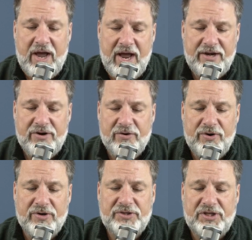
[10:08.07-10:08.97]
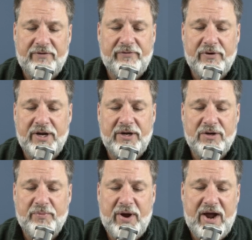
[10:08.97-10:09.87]
I know your suffering and
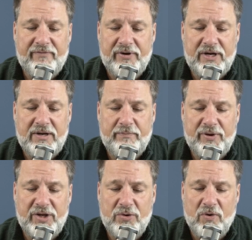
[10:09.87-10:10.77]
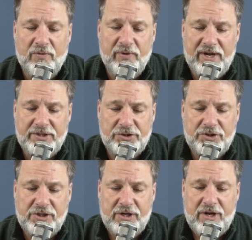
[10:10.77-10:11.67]
your poverty, but you are
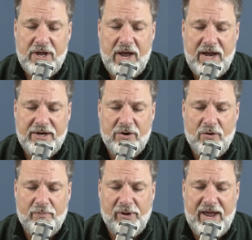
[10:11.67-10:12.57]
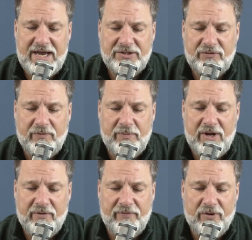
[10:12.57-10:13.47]
rich. I know
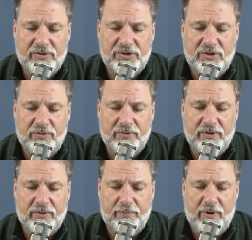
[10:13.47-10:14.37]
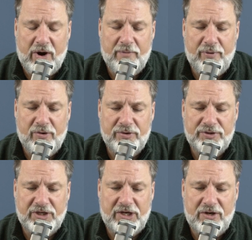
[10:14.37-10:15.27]
blasphemy of those who are
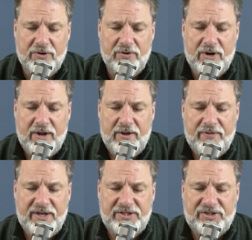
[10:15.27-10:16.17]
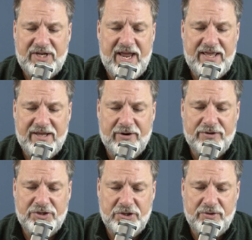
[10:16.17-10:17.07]
opposing you. They say they're
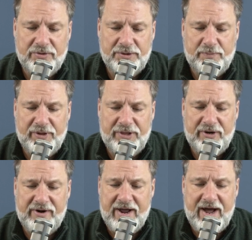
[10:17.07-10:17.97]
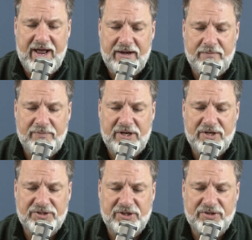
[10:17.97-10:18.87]
Jews, but they're not,
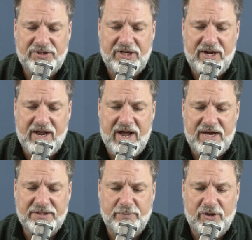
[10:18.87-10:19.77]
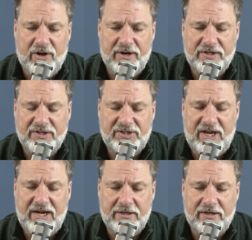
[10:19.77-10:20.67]
because their synagogues belong to
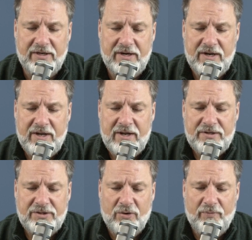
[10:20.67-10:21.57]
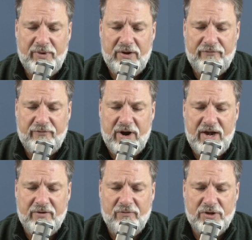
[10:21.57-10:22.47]
Satan. Don't be
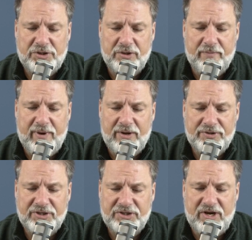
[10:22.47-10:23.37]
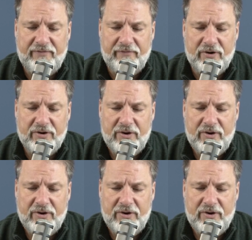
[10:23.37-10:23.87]
afraid of what you're about to suffer.